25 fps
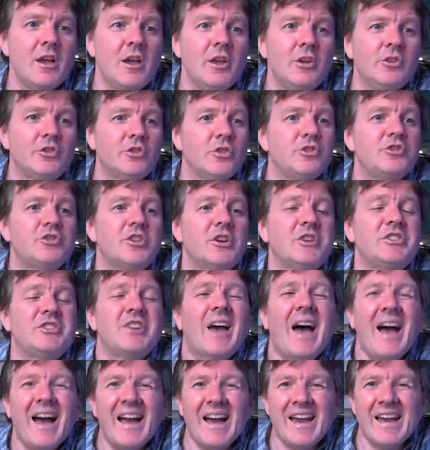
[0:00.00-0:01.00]
such a
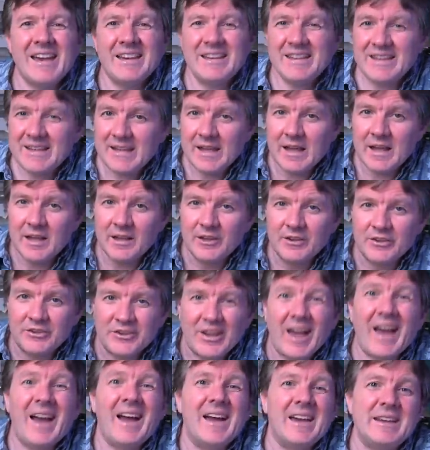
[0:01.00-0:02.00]
tiny,
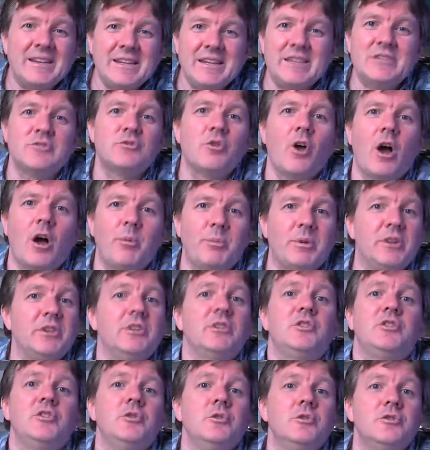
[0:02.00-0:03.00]
tiny drop in
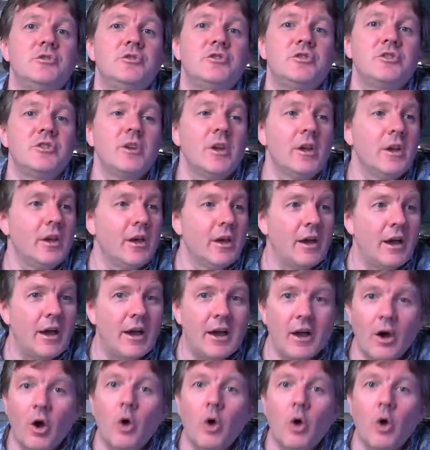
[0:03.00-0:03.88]
the huge uh,